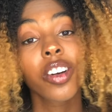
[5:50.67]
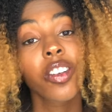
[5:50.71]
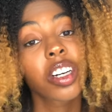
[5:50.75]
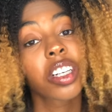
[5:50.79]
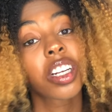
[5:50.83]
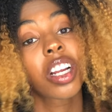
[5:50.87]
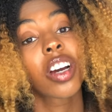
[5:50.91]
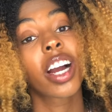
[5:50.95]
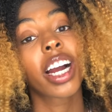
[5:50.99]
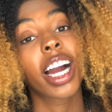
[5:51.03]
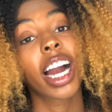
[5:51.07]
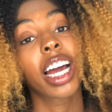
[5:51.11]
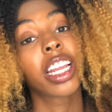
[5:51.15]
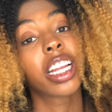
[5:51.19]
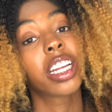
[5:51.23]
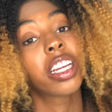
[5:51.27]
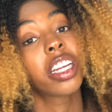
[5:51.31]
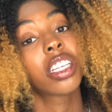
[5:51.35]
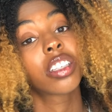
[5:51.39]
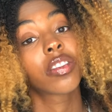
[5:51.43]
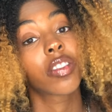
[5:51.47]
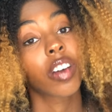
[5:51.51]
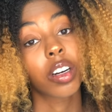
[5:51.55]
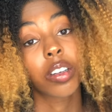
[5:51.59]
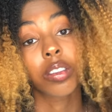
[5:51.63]
going on, I gotta let
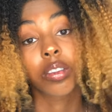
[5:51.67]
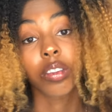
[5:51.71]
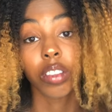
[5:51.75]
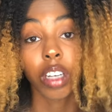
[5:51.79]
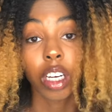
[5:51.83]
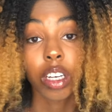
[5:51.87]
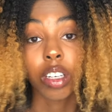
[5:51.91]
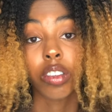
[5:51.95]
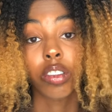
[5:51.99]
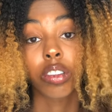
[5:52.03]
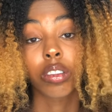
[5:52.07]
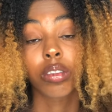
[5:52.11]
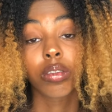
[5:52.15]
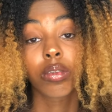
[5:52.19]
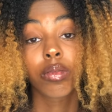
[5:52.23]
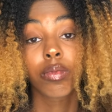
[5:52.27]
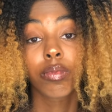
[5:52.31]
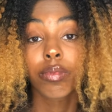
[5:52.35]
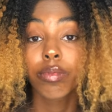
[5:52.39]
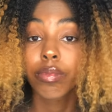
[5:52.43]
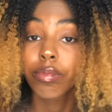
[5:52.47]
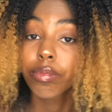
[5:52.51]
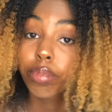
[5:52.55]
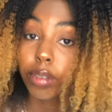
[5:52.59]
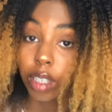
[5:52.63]
these folks know,
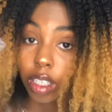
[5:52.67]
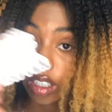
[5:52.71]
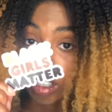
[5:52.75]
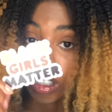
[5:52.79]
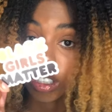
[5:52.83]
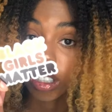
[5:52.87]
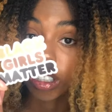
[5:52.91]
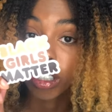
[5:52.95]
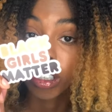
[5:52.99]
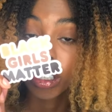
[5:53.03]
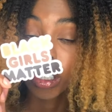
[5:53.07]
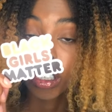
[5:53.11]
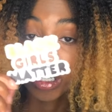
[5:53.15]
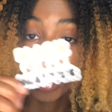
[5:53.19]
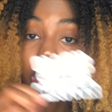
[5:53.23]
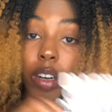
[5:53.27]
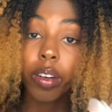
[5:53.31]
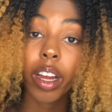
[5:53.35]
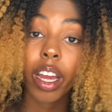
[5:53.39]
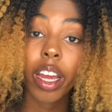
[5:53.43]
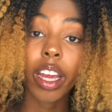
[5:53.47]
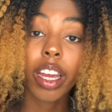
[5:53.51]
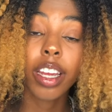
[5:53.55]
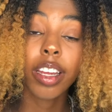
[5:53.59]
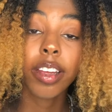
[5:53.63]

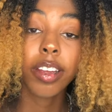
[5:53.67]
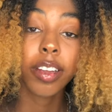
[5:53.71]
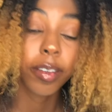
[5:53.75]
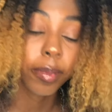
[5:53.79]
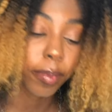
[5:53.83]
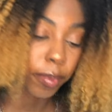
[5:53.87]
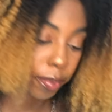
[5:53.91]
okay?